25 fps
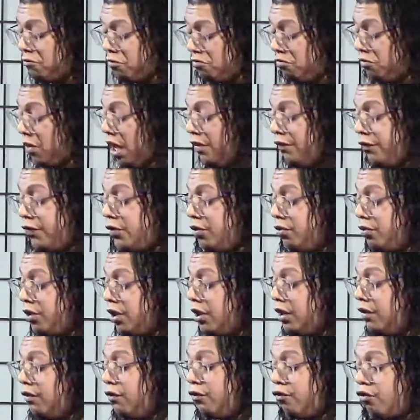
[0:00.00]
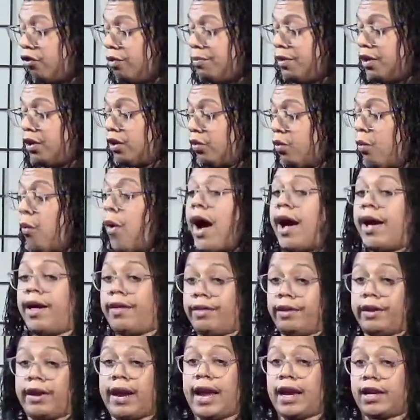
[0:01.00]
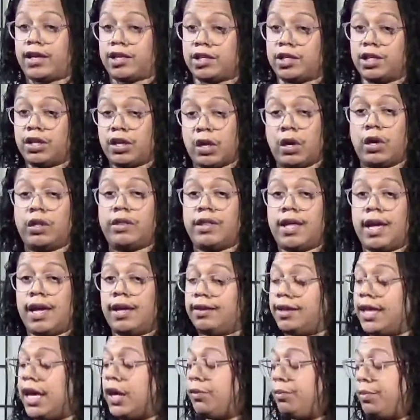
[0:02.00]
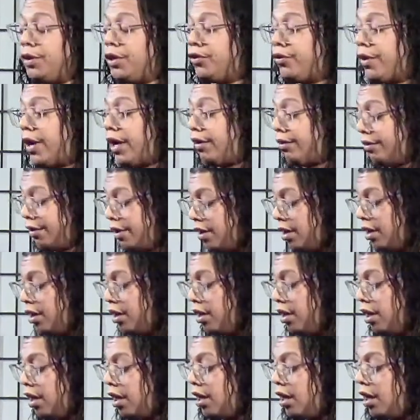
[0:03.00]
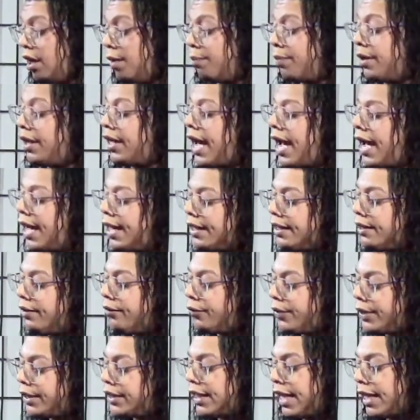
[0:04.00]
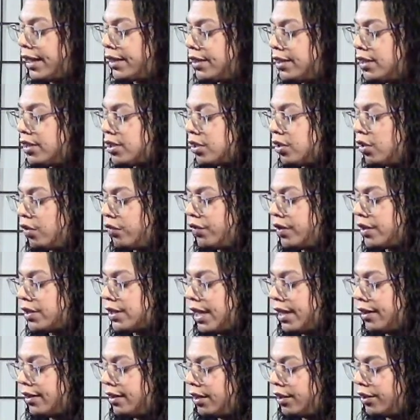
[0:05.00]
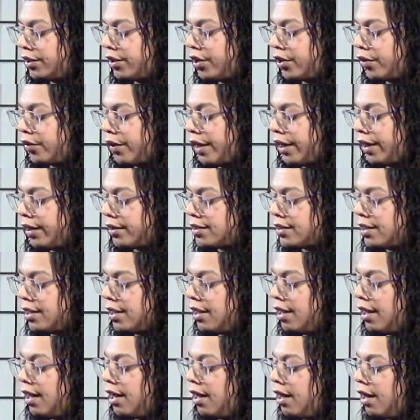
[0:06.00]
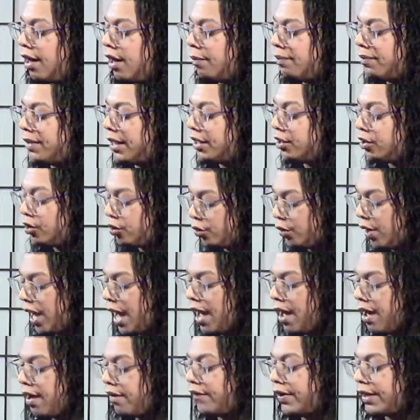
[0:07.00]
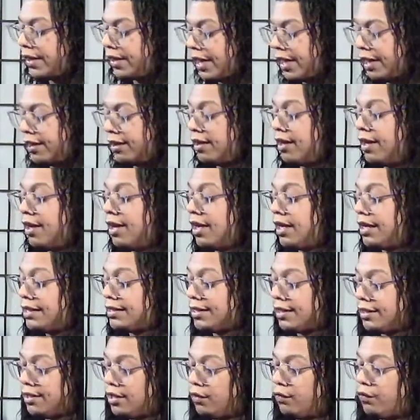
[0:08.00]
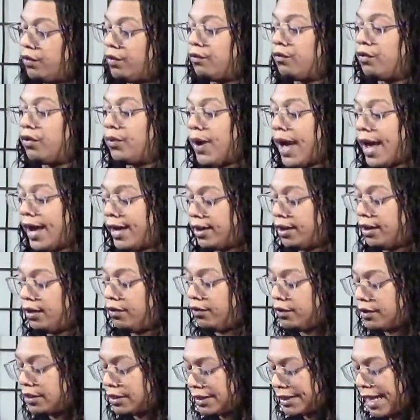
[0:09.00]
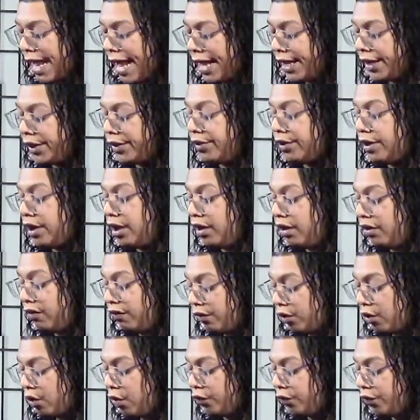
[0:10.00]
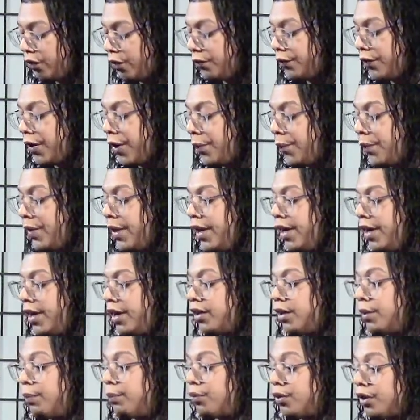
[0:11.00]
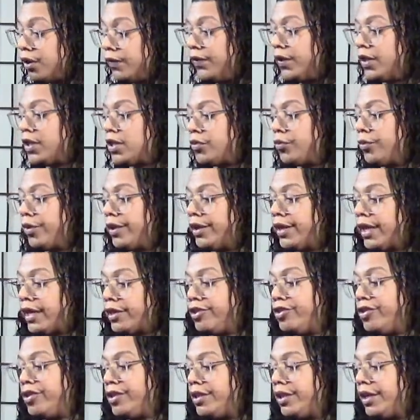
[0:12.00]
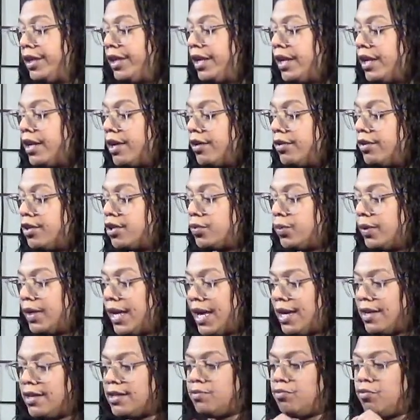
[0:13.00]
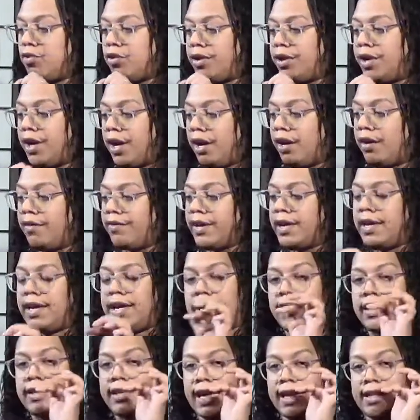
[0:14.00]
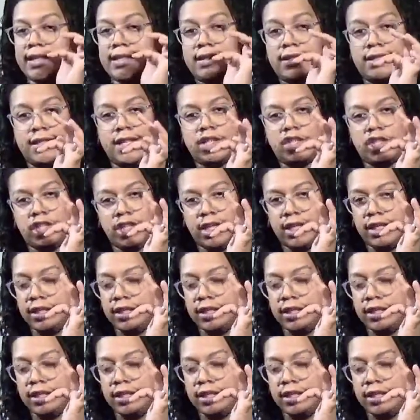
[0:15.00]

if you can inform me on why they're actually called that would be great. But I really like these loafers. I think they're great. They do have, again, it's a different variety style of loafer from the previous one. As you see here, this one has more of that stitching